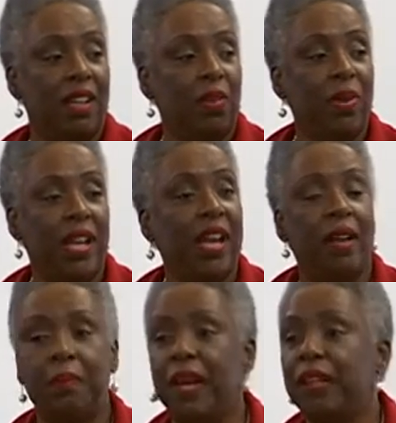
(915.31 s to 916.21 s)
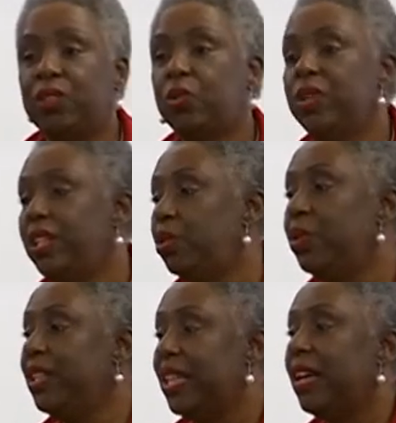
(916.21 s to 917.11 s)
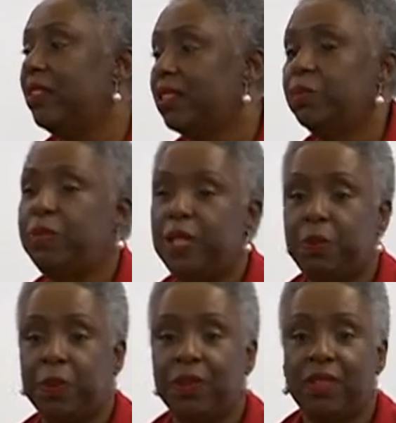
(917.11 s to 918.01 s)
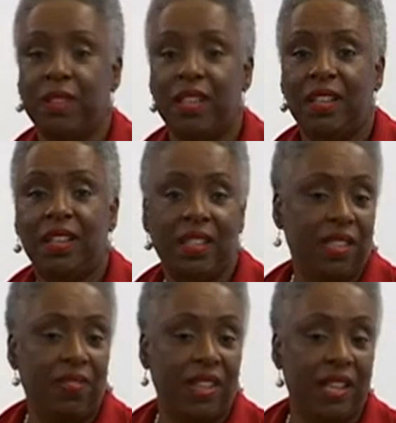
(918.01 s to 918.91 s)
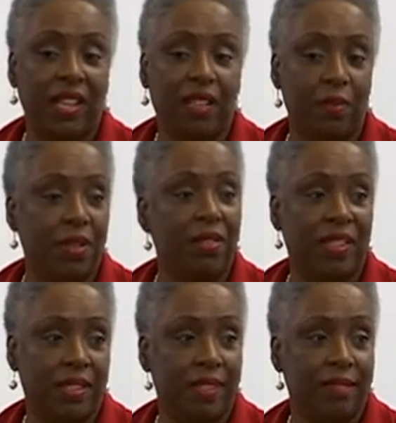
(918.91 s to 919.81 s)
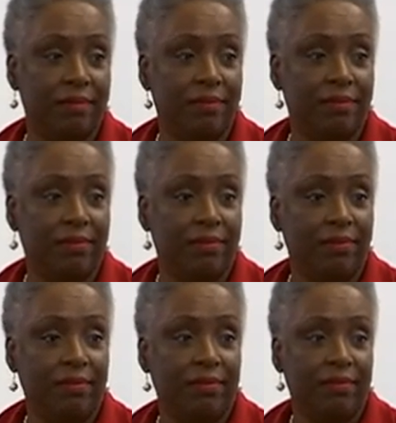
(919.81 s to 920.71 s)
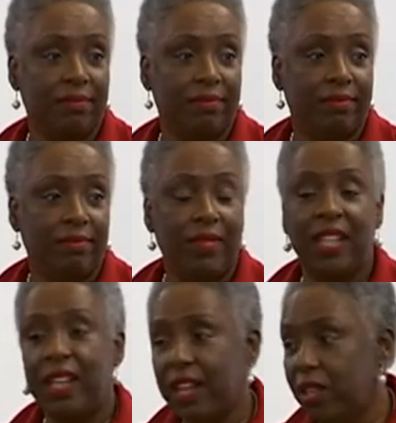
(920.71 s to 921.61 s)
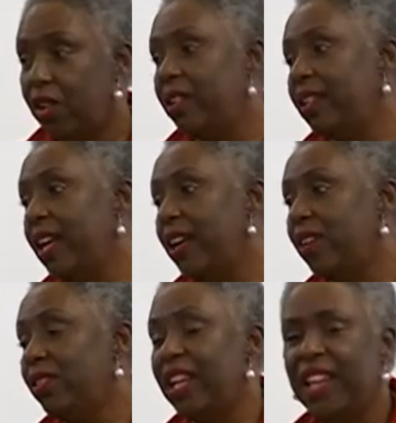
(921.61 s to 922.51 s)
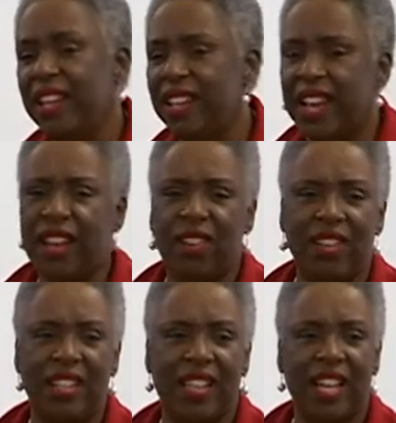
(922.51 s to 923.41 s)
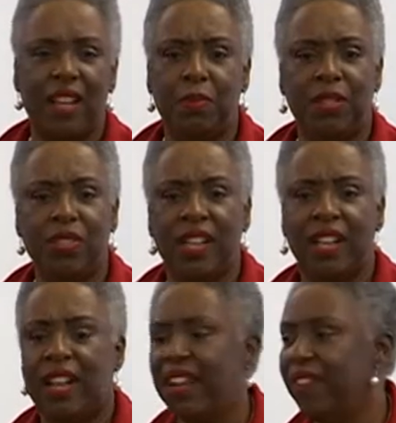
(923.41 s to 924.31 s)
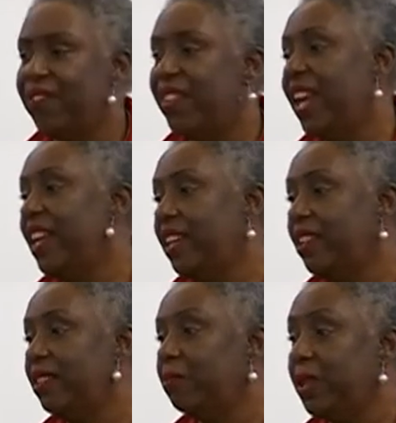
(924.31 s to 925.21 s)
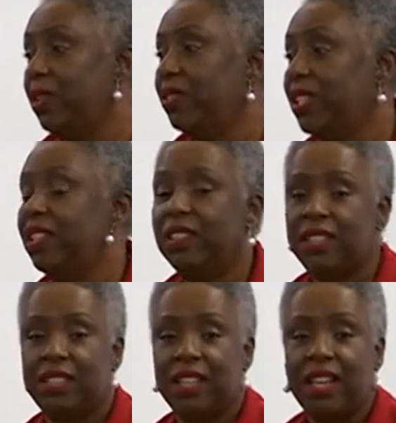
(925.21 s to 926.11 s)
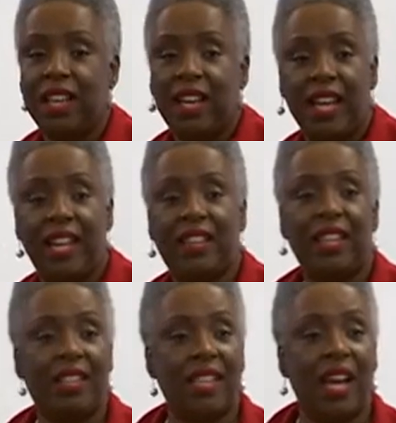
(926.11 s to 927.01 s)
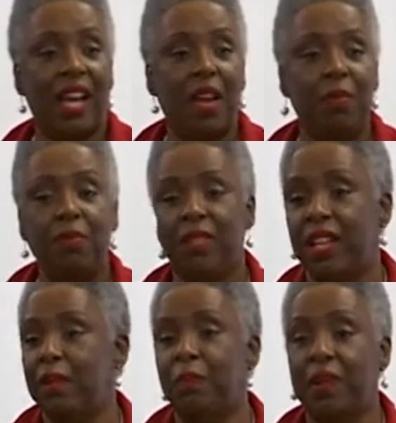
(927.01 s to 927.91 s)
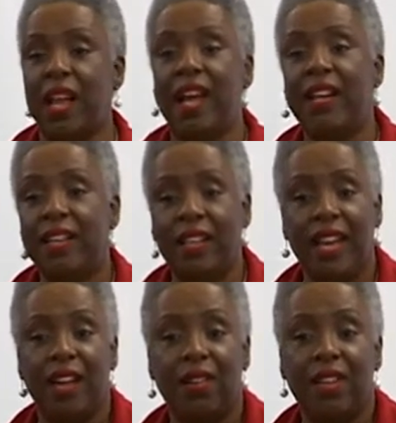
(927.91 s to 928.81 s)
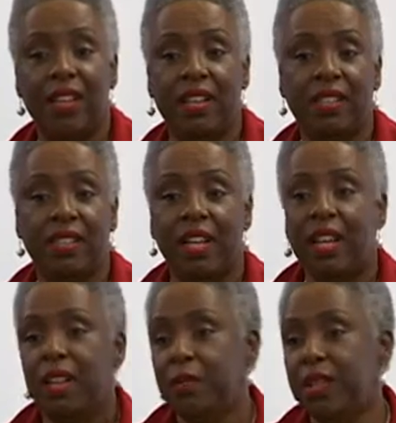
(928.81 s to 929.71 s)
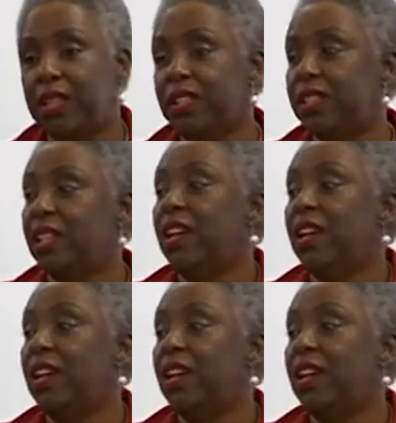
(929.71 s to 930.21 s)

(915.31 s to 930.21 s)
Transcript: we had about 23,000 people living in that community. It had gone down. And not only that, but you had a lot of vacant buildings at that time, blighted areas, because